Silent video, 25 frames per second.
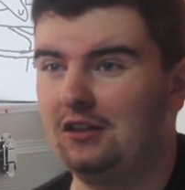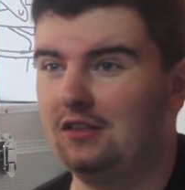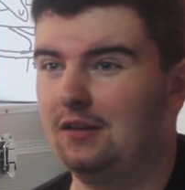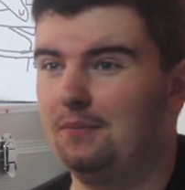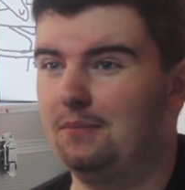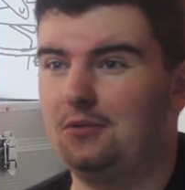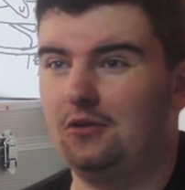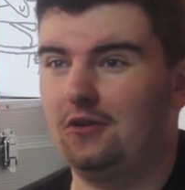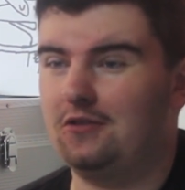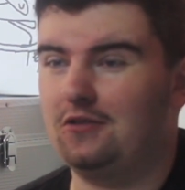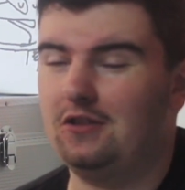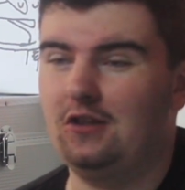The
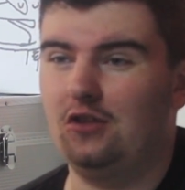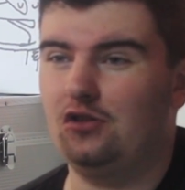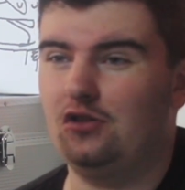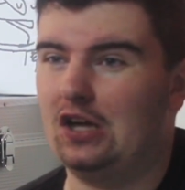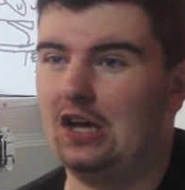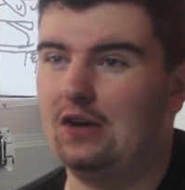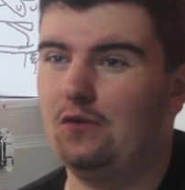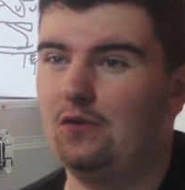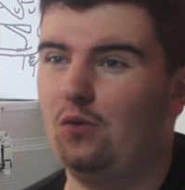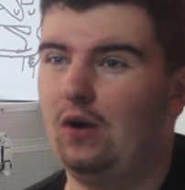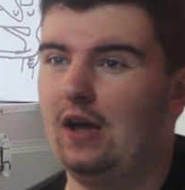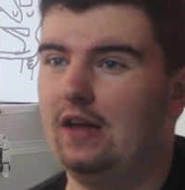production in
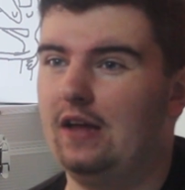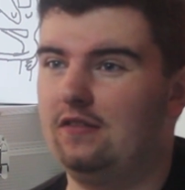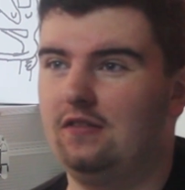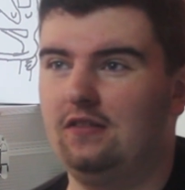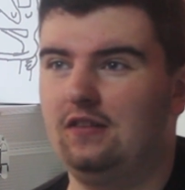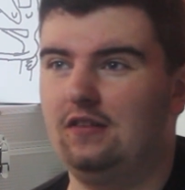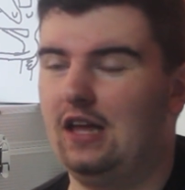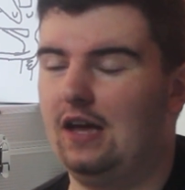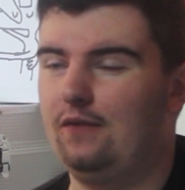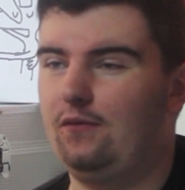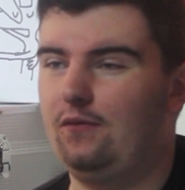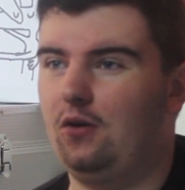general
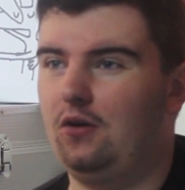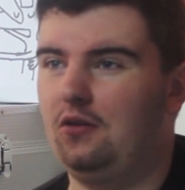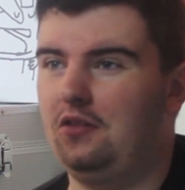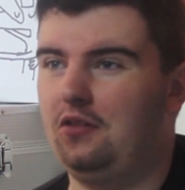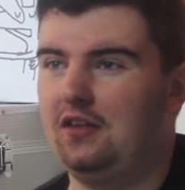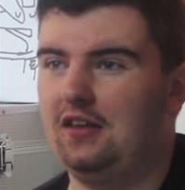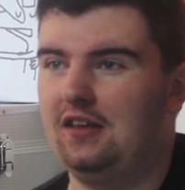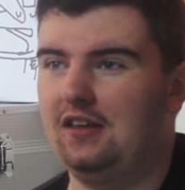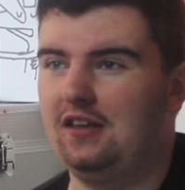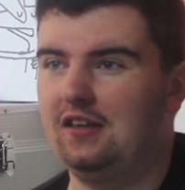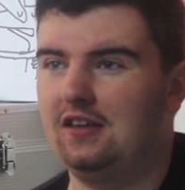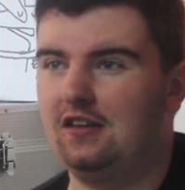isn't ever
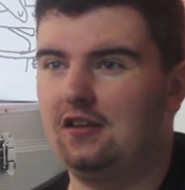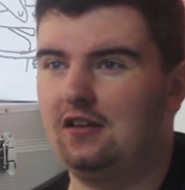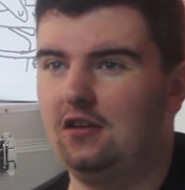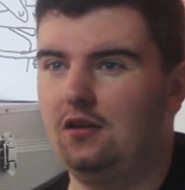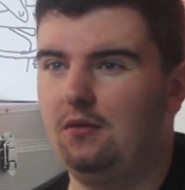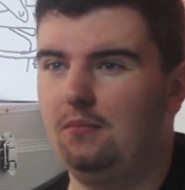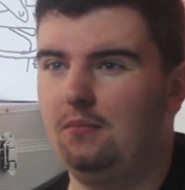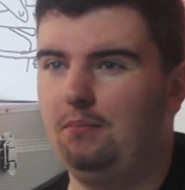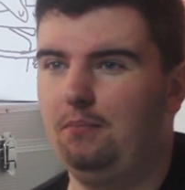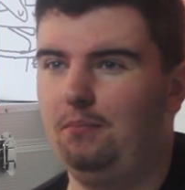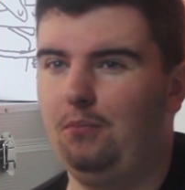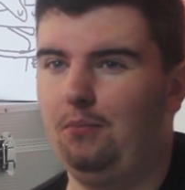like
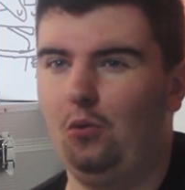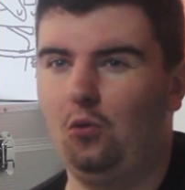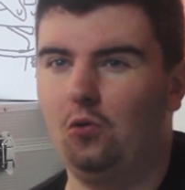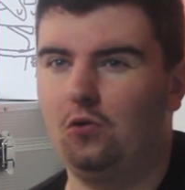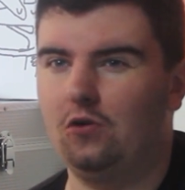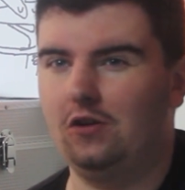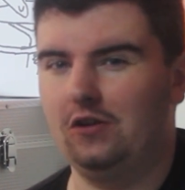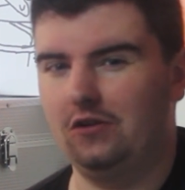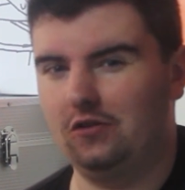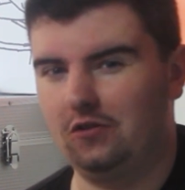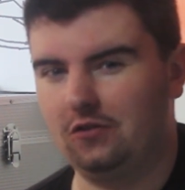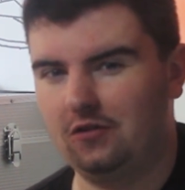
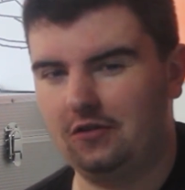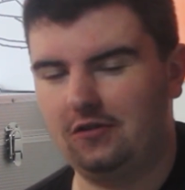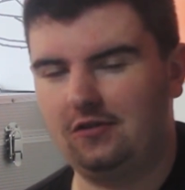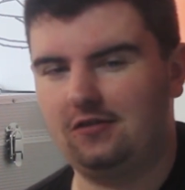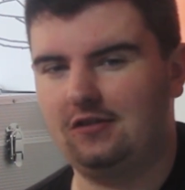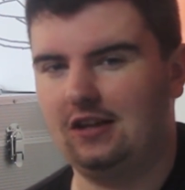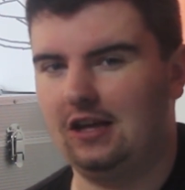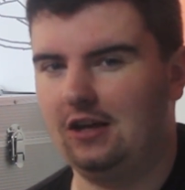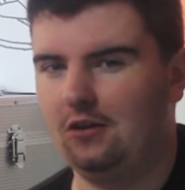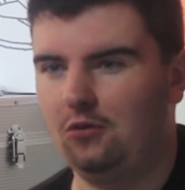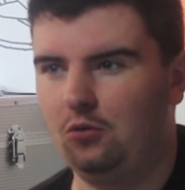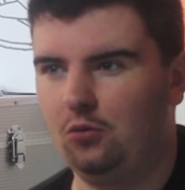boring or
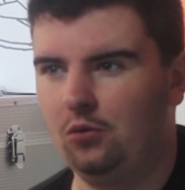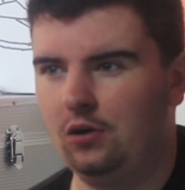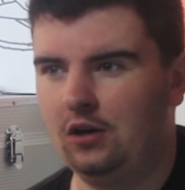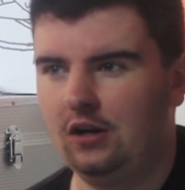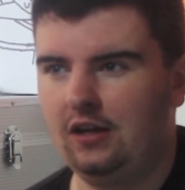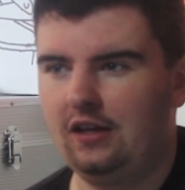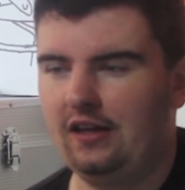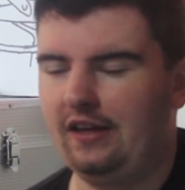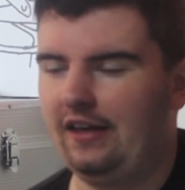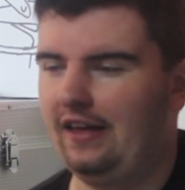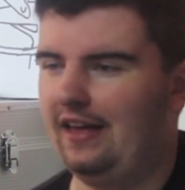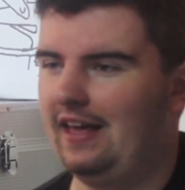stale.
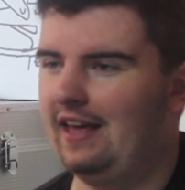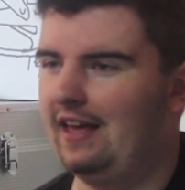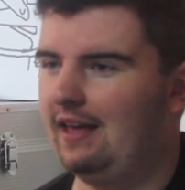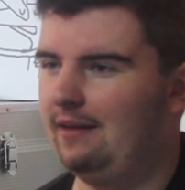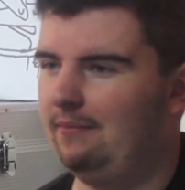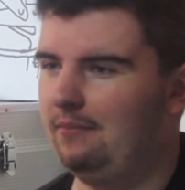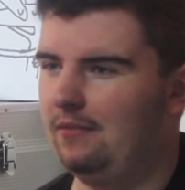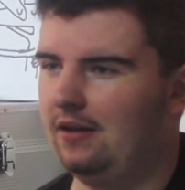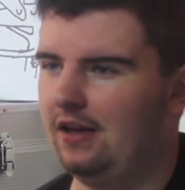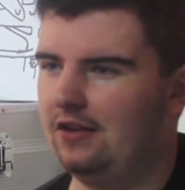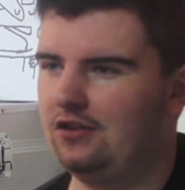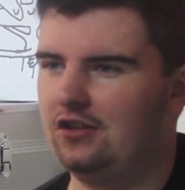
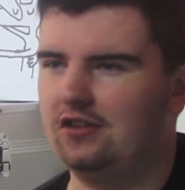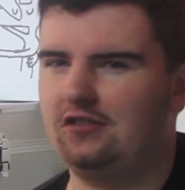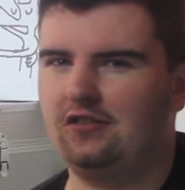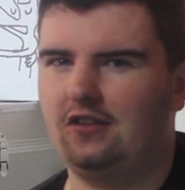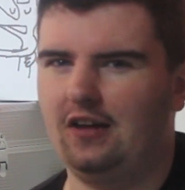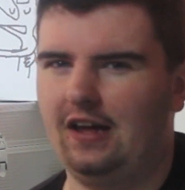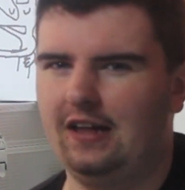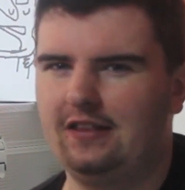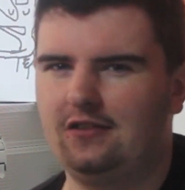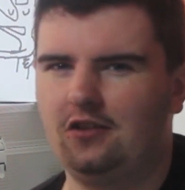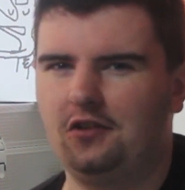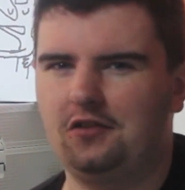
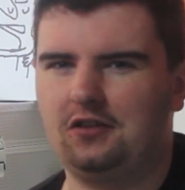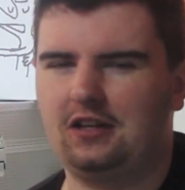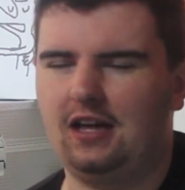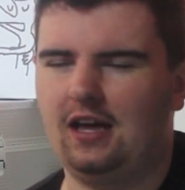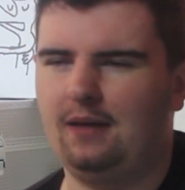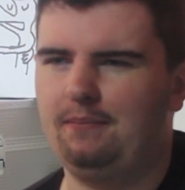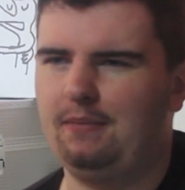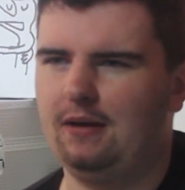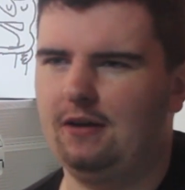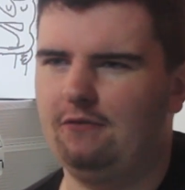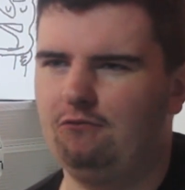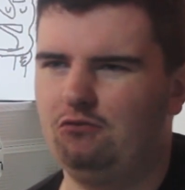It does
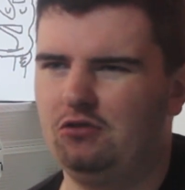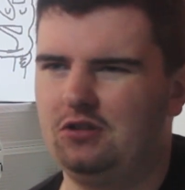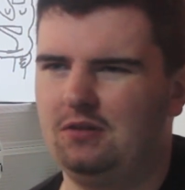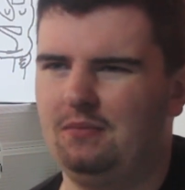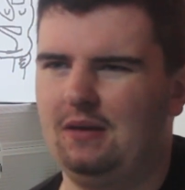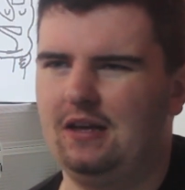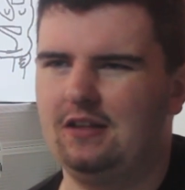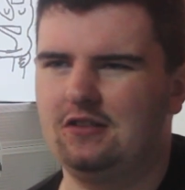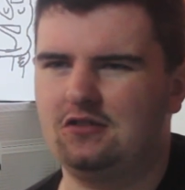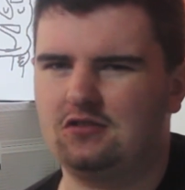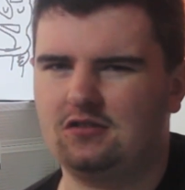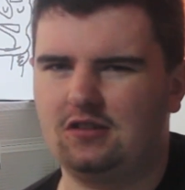get a bit
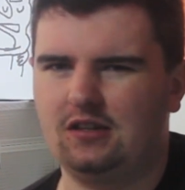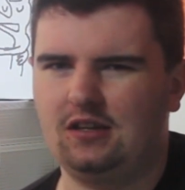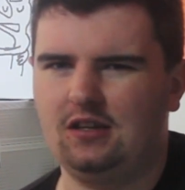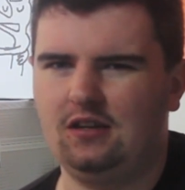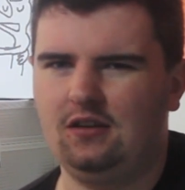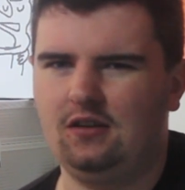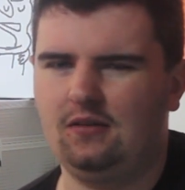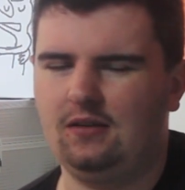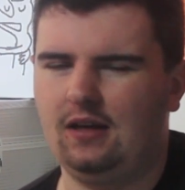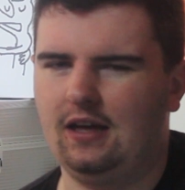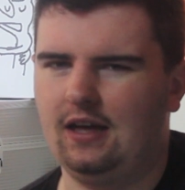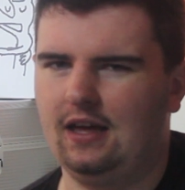
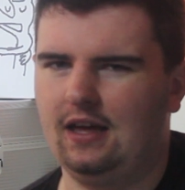rudimentary